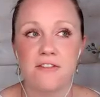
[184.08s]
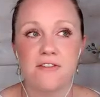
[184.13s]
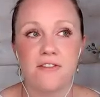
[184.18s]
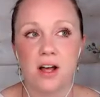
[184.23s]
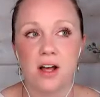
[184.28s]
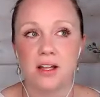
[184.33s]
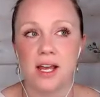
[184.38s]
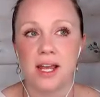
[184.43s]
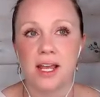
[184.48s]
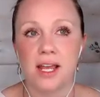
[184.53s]
I
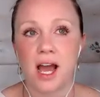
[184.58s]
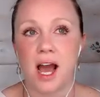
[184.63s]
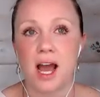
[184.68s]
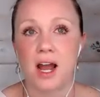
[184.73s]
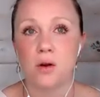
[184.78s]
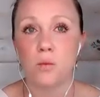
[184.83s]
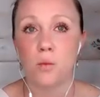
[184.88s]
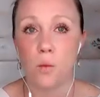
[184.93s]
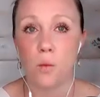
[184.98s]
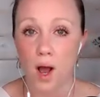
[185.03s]
felt like
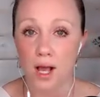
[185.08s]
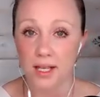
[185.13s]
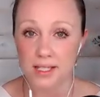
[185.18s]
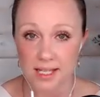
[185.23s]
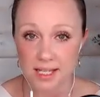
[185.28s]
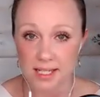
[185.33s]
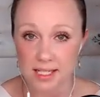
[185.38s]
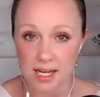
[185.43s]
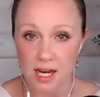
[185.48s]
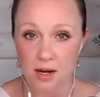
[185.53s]
I
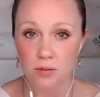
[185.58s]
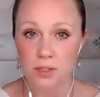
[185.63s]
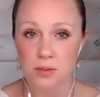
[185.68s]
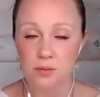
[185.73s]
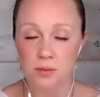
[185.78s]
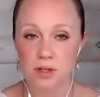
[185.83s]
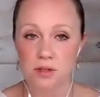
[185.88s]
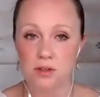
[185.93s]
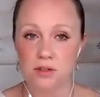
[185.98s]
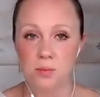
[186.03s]
wasn't. I was
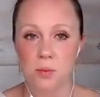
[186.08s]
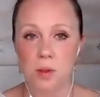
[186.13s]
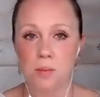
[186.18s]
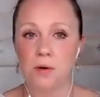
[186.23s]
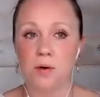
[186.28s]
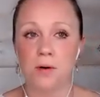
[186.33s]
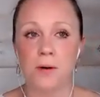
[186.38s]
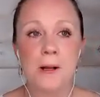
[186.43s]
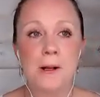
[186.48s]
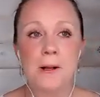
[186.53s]
one of those
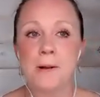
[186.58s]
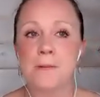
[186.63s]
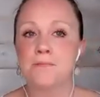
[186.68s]
people.